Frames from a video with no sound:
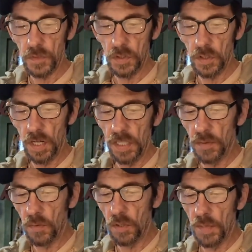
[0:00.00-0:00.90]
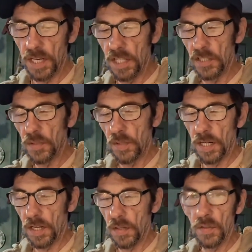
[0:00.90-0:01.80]
so I like to roll my edges
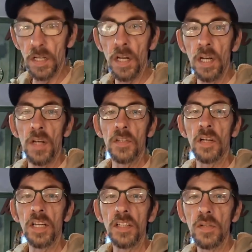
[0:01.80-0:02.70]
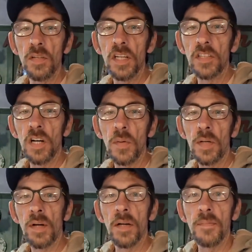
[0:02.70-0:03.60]
around. So I like to do this all the way around.